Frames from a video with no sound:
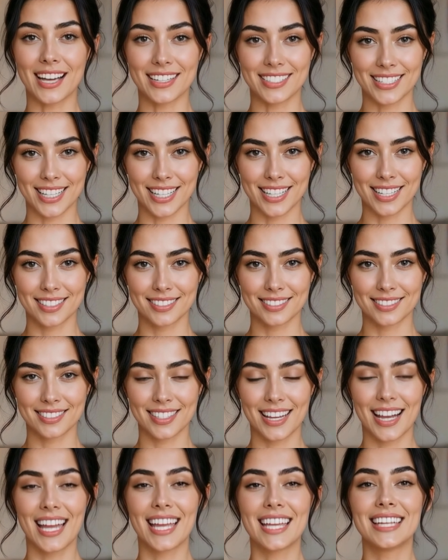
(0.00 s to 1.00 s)
ideas,
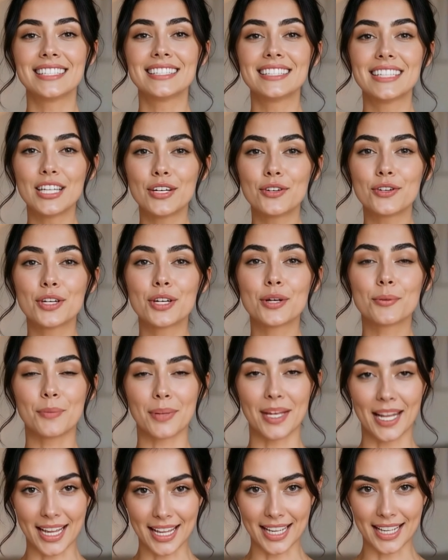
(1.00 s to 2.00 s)
interior
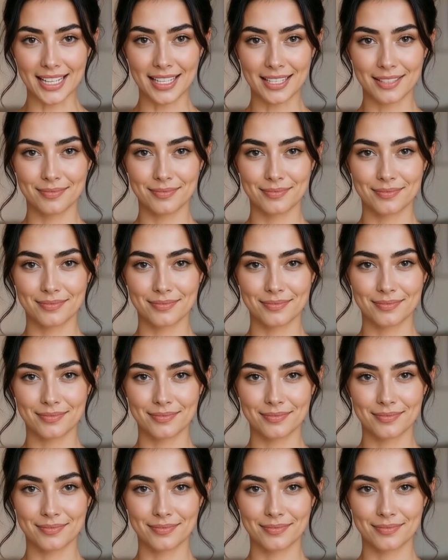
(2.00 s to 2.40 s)
planning.